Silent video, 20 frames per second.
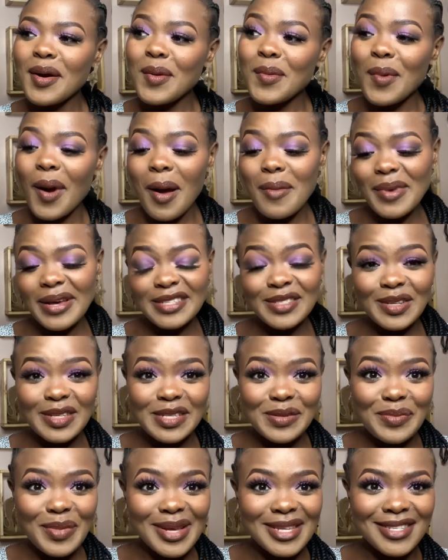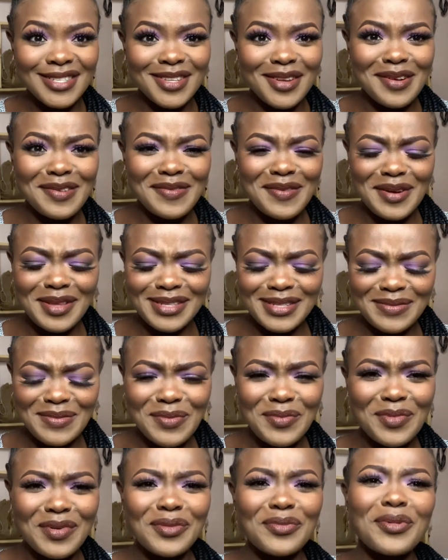why am I stressing myself? Why
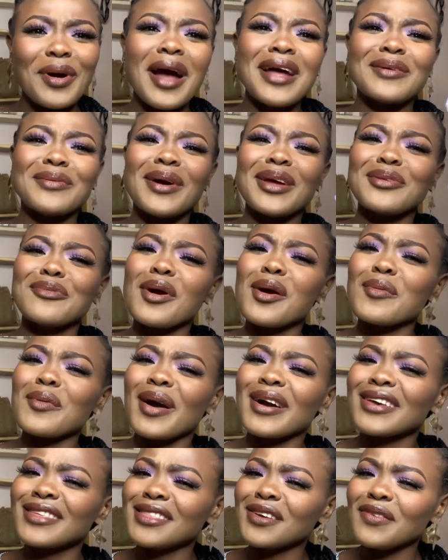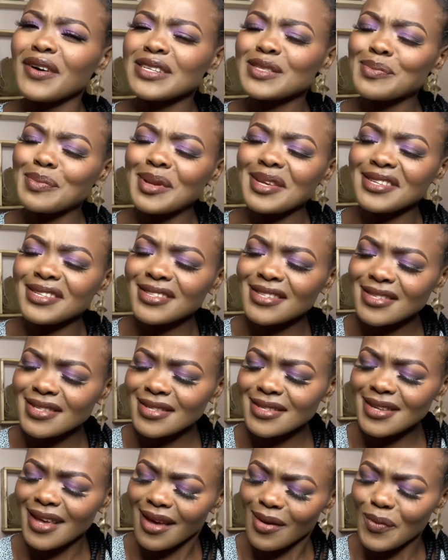do I work in the first place?